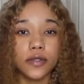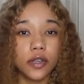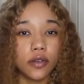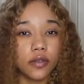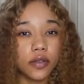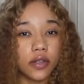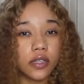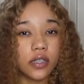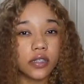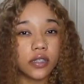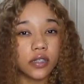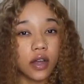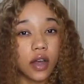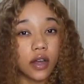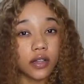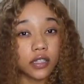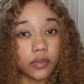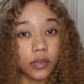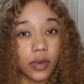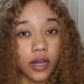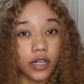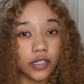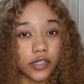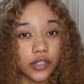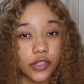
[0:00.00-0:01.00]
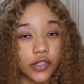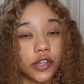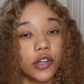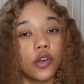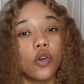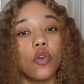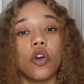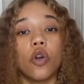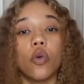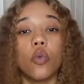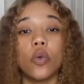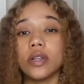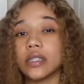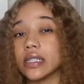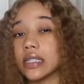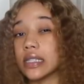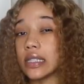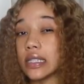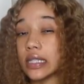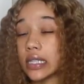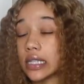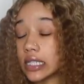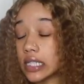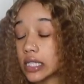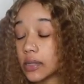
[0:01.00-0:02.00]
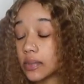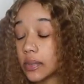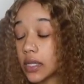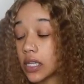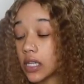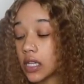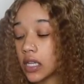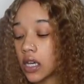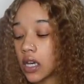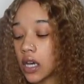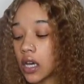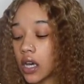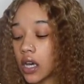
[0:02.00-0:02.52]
So this is not sponsored or wasn't sent to me